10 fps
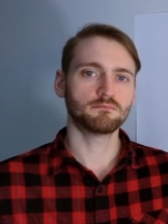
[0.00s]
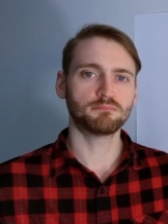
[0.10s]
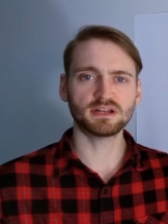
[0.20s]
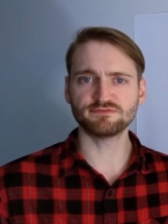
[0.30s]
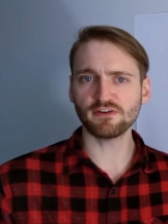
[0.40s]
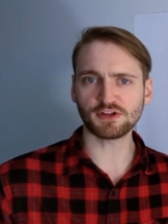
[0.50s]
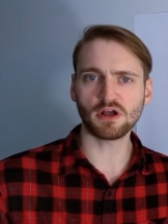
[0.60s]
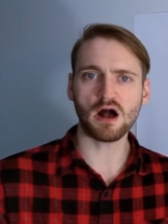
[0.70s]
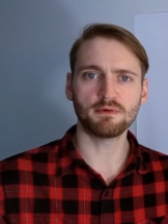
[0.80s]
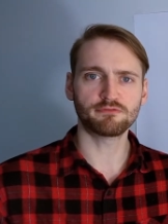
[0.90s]
but it's very
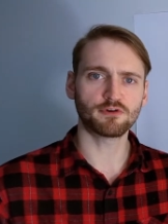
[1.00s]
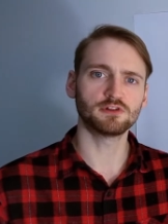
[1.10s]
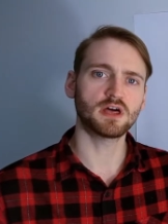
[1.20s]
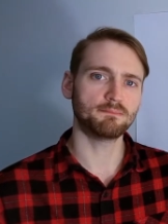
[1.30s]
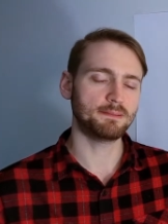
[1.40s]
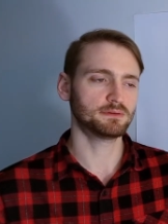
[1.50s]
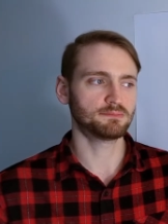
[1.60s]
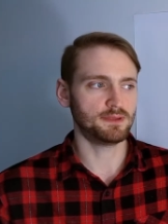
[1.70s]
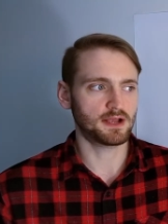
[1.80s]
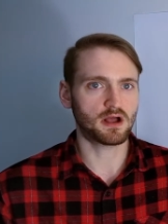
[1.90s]
common for a lot of people to
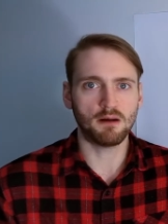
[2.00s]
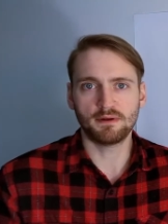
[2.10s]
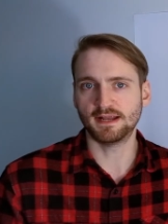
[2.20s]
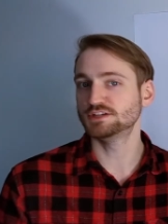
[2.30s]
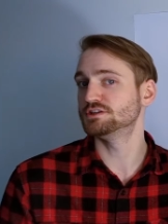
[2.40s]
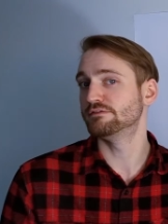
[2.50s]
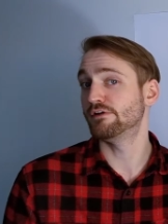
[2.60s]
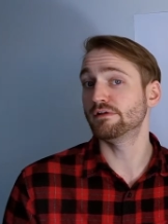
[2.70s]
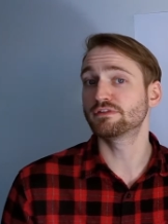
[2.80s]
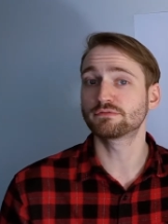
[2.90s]
be a combination of
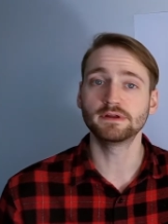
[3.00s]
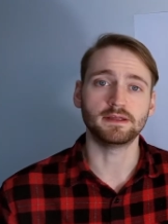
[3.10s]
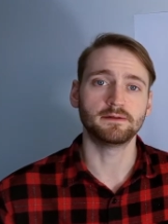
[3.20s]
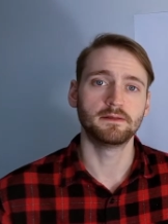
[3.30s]
all three,